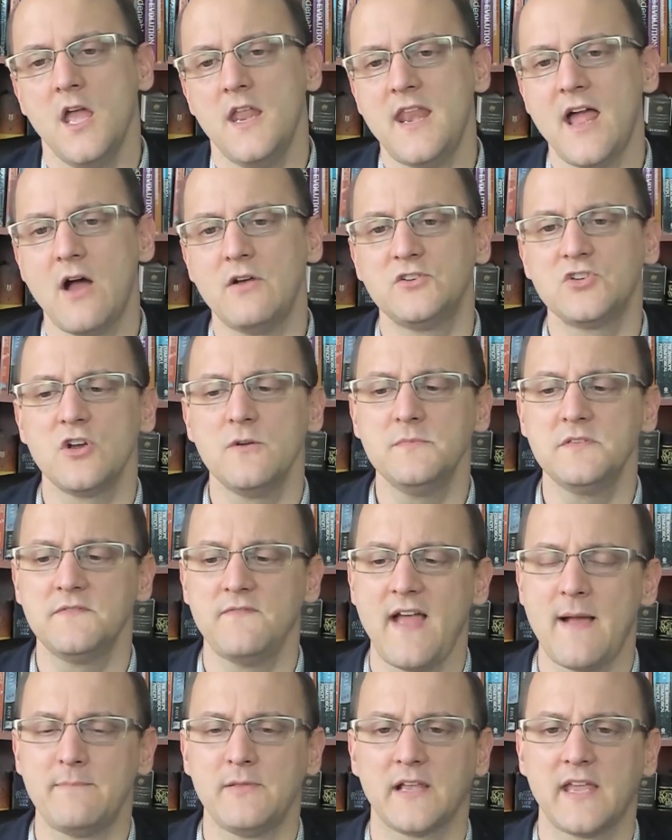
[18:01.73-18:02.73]
Now, in terms of
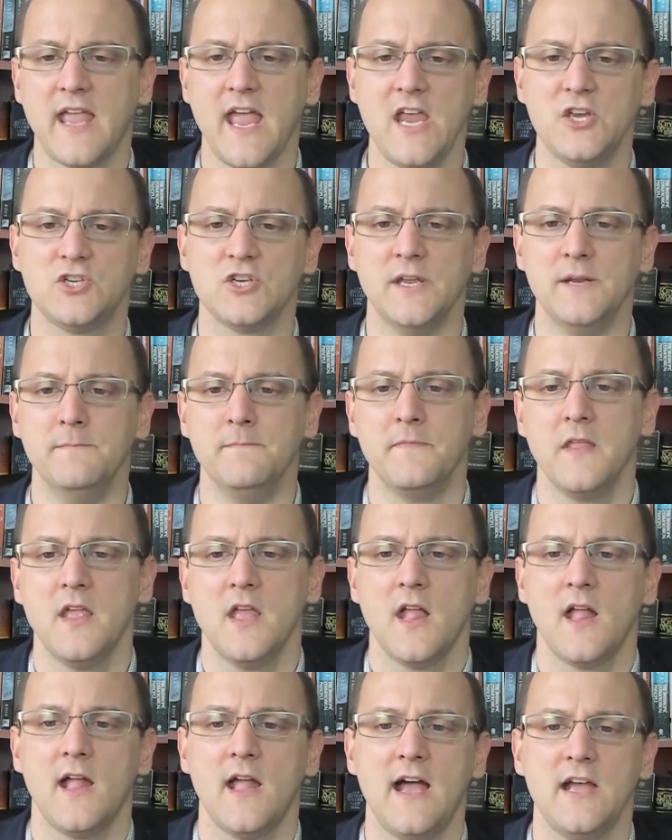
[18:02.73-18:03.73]
application,
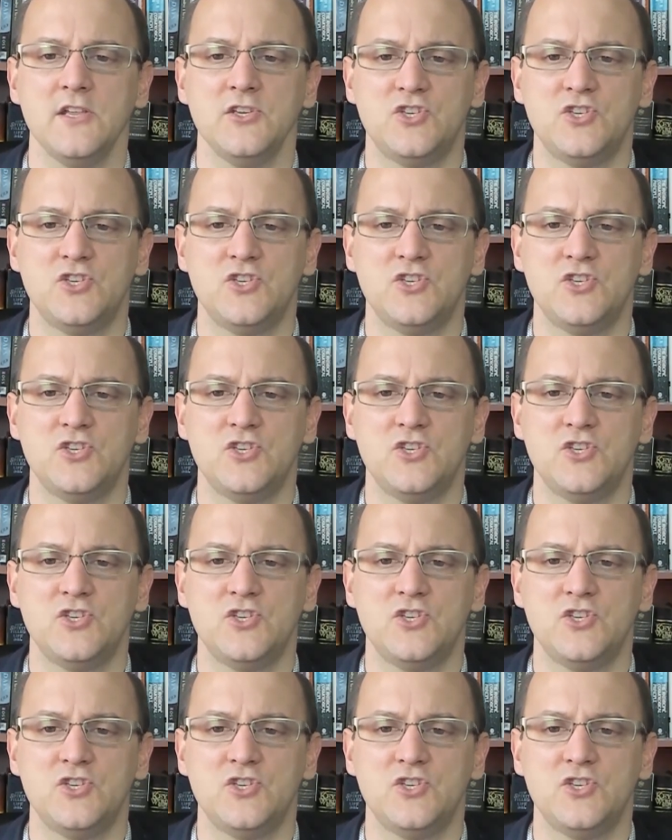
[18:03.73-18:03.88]
uh,